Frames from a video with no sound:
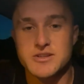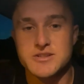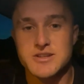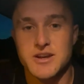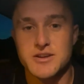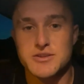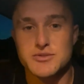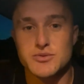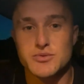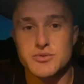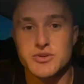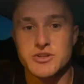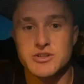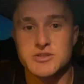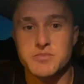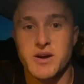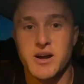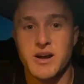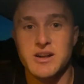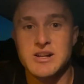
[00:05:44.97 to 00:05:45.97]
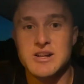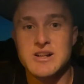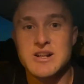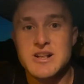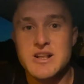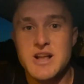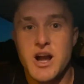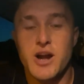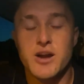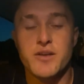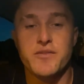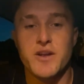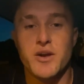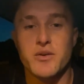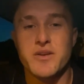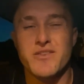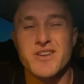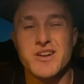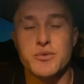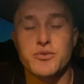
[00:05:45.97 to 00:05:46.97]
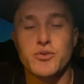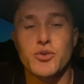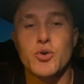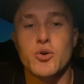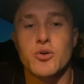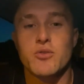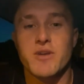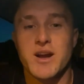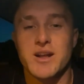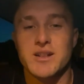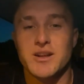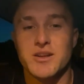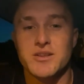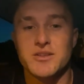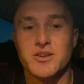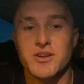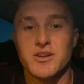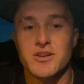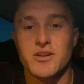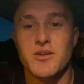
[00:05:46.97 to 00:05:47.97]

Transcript: So it's all good. But hopefully I'll give you a little tour around London.